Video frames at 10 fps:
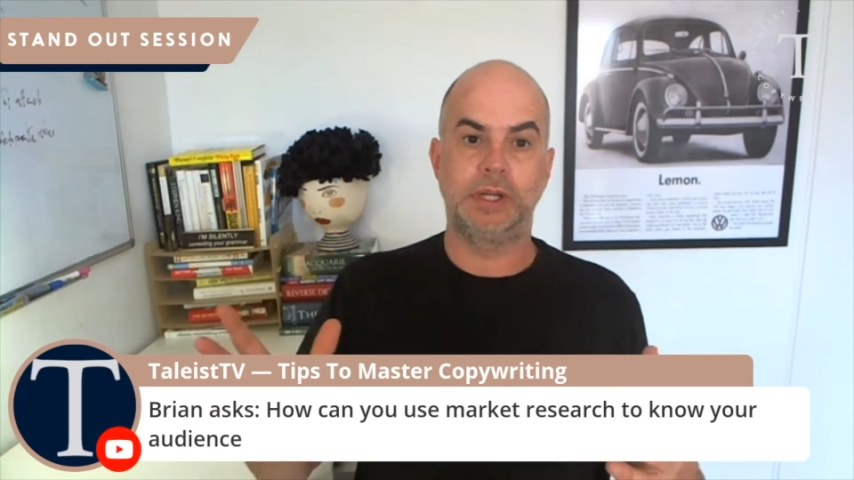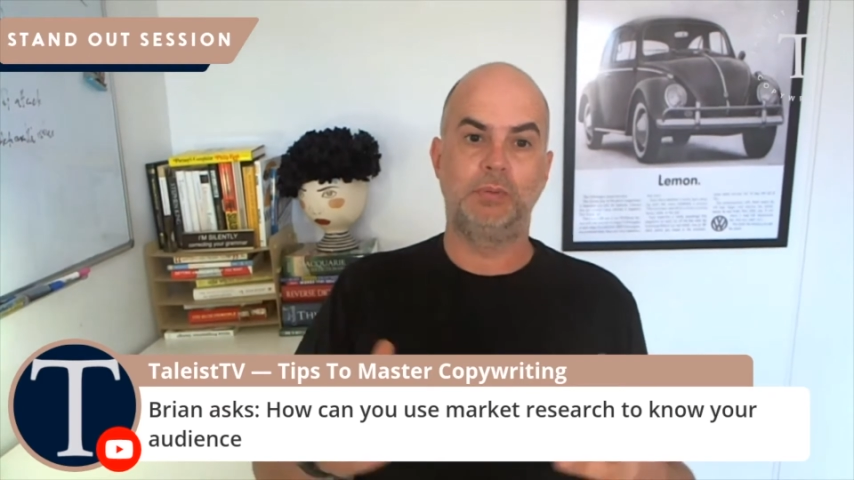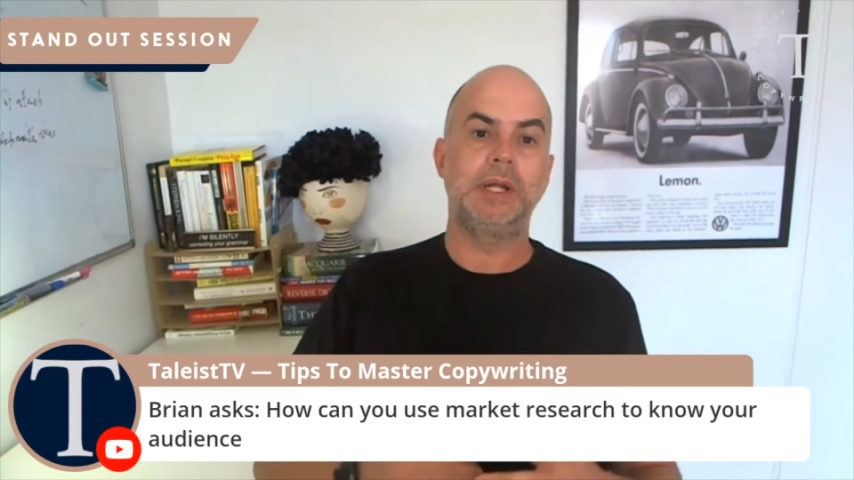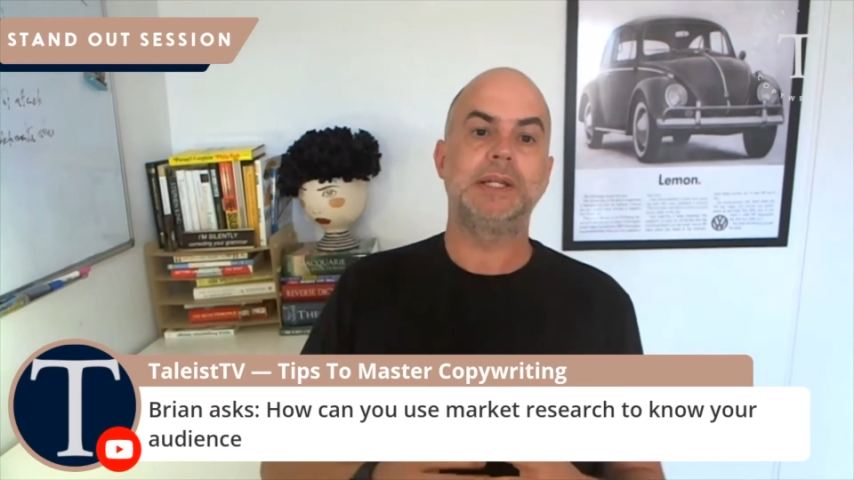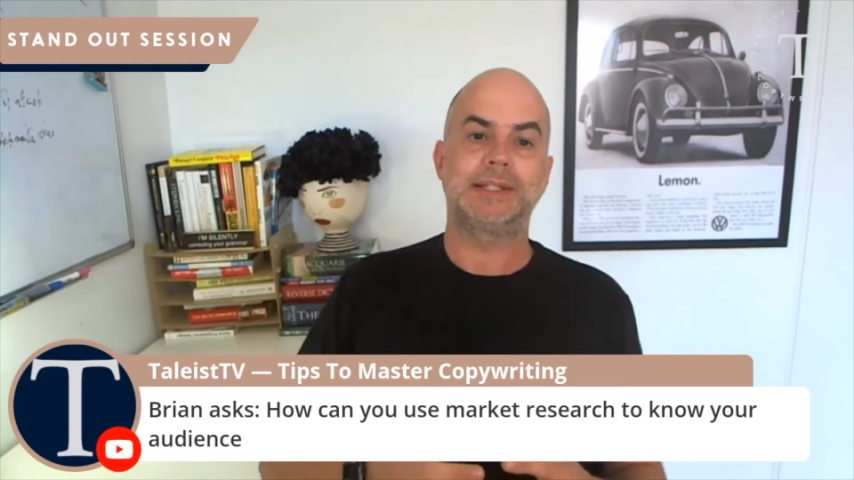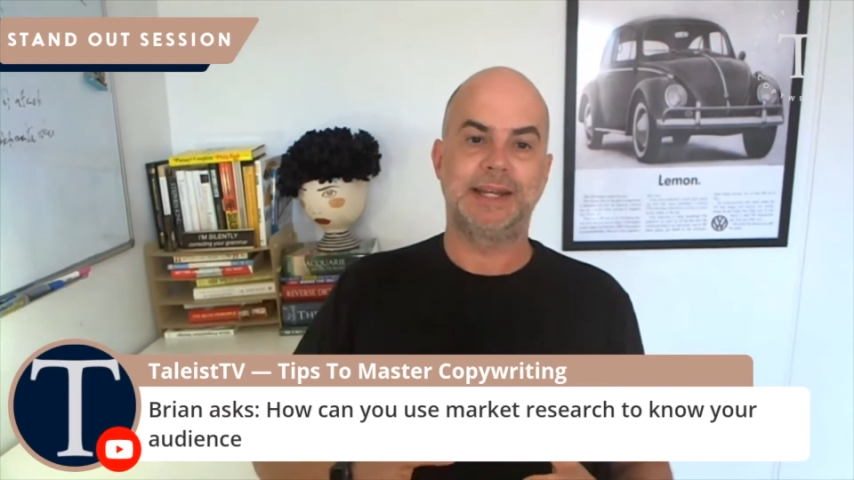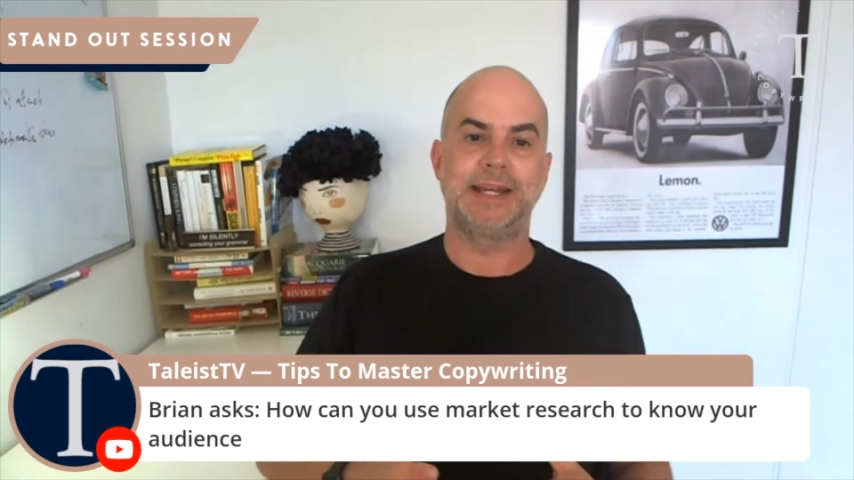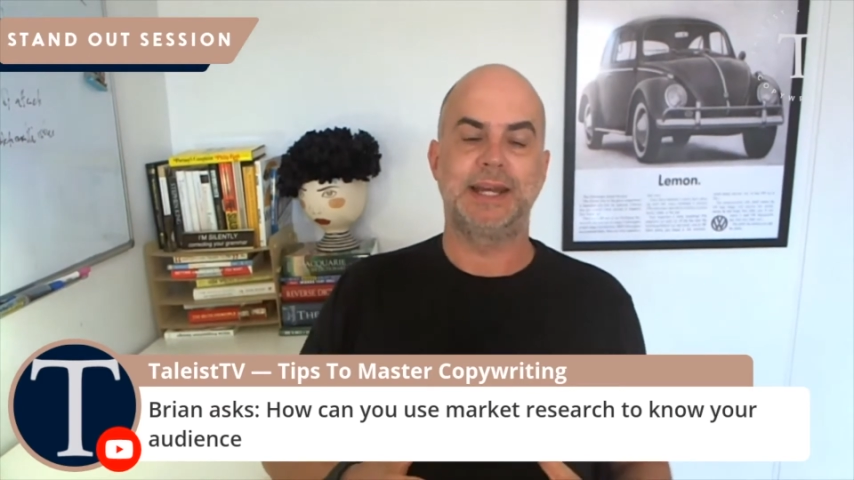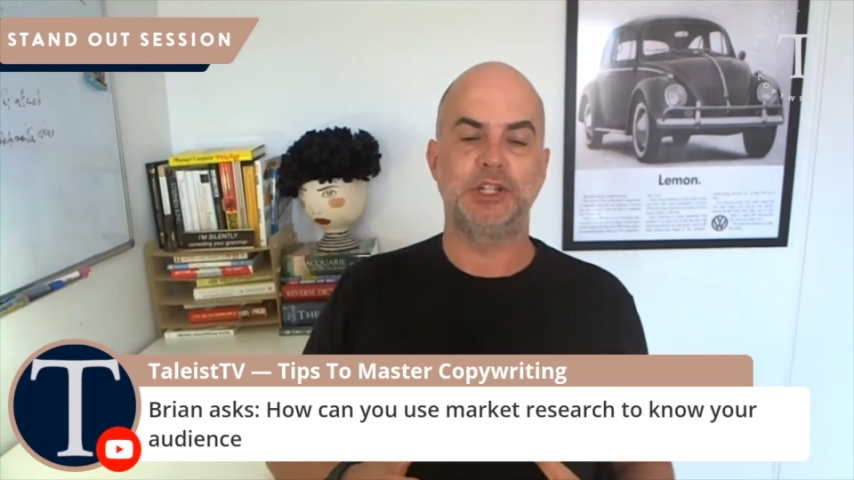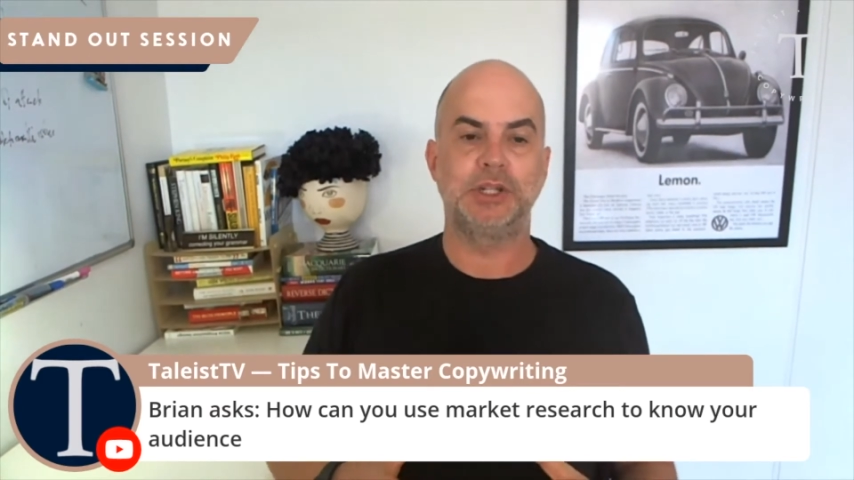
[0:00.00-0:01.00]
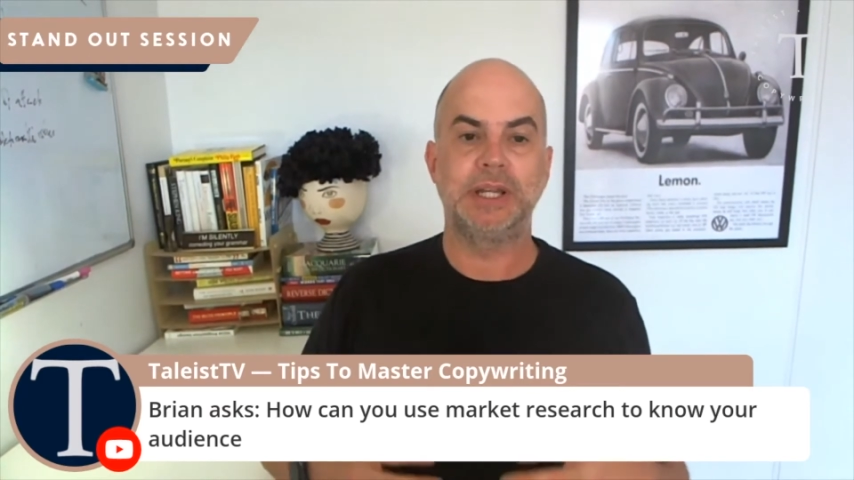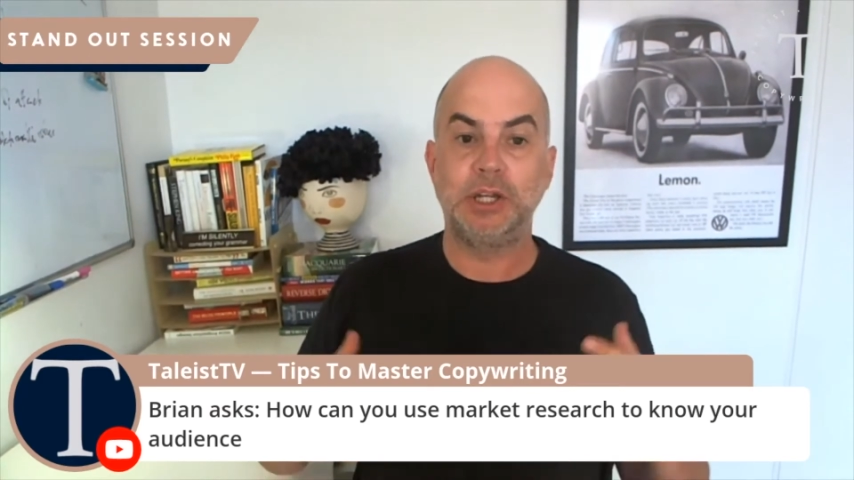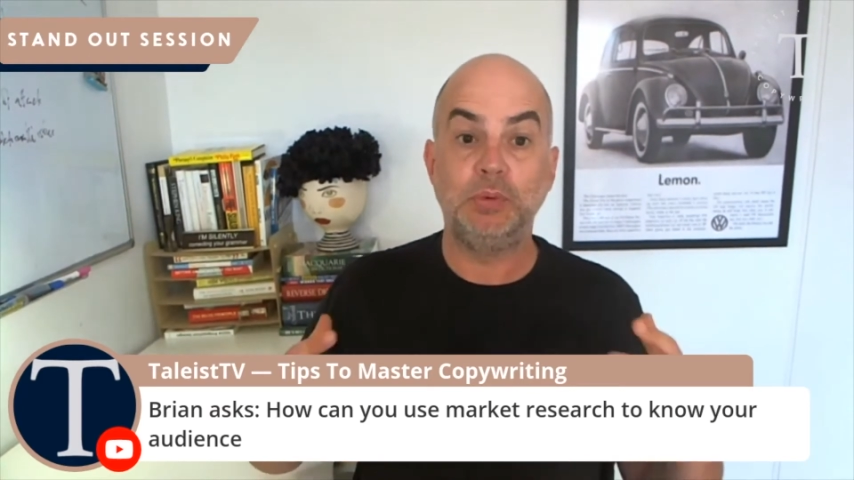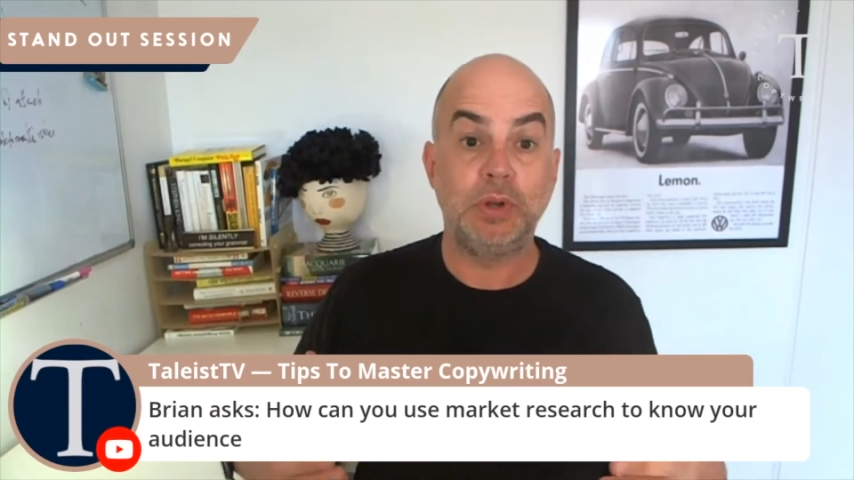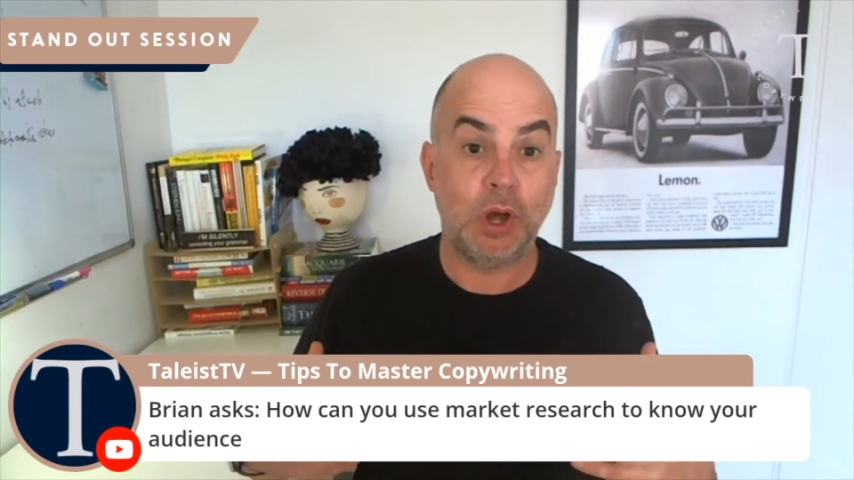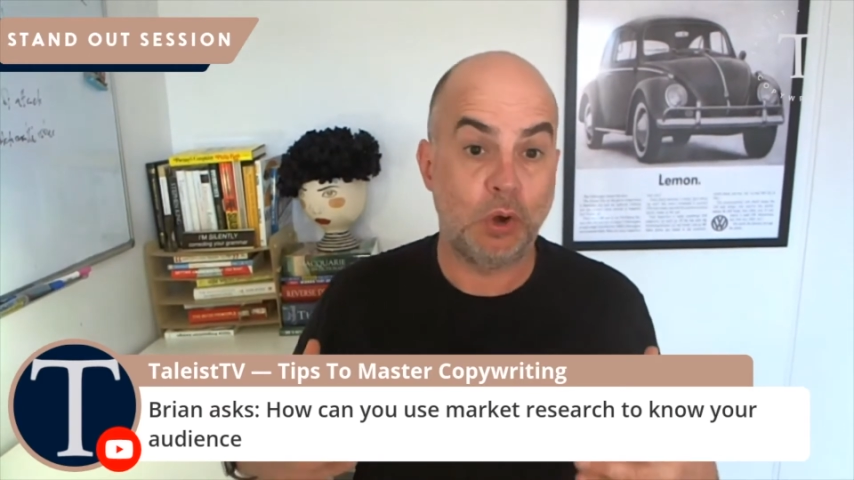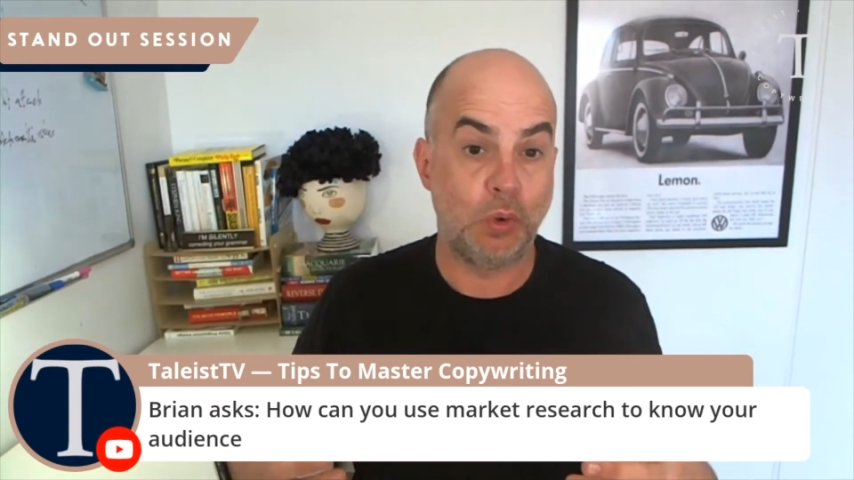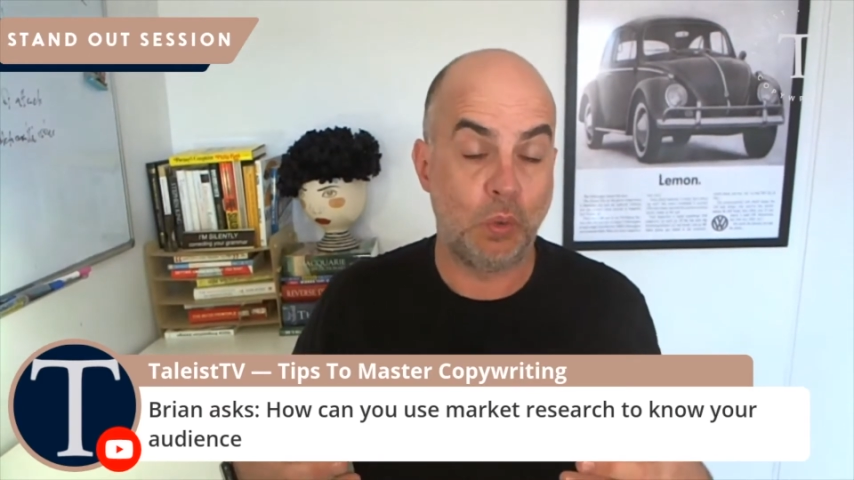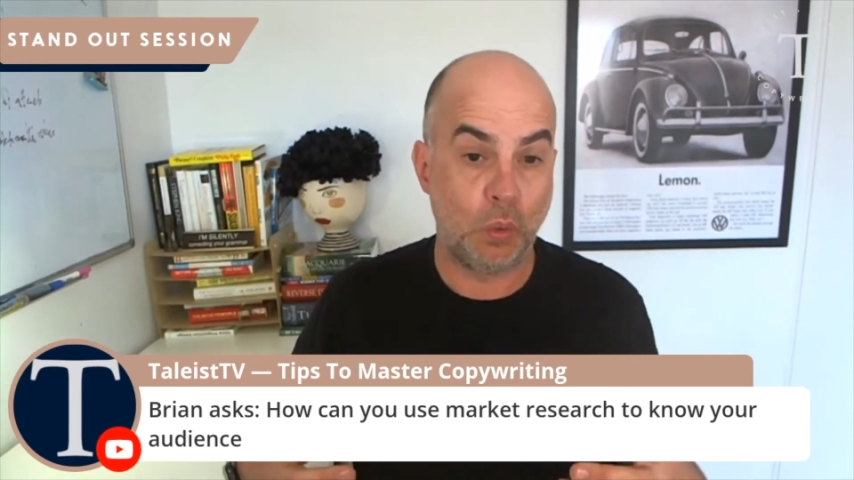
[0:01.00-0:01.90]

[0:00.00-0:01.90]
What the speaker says: real estate agent, then you know